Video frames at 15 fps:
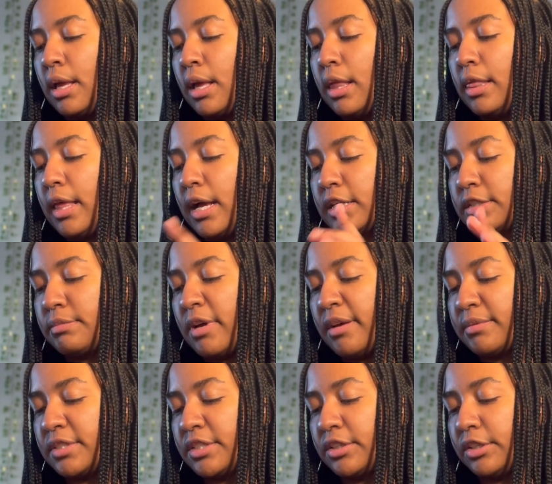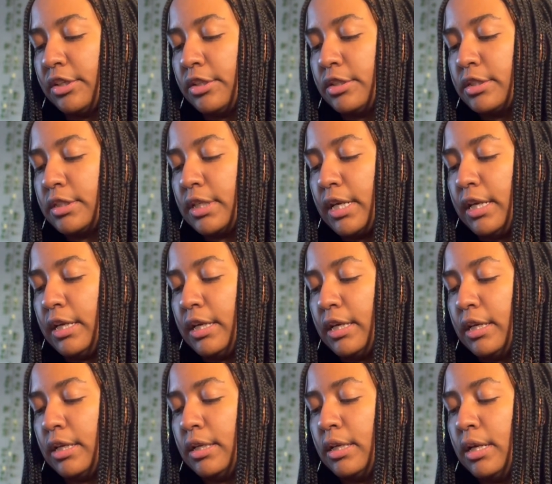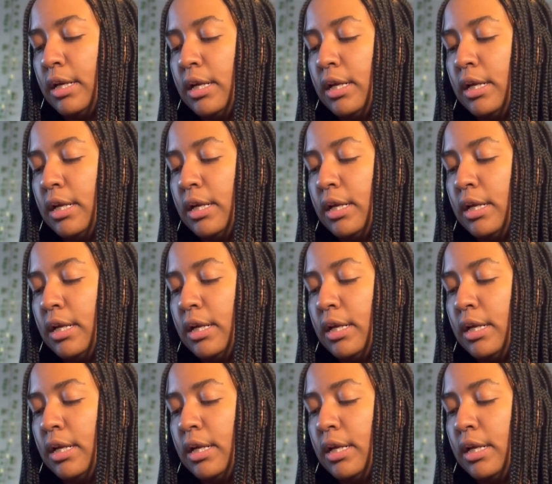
lash map stickers, and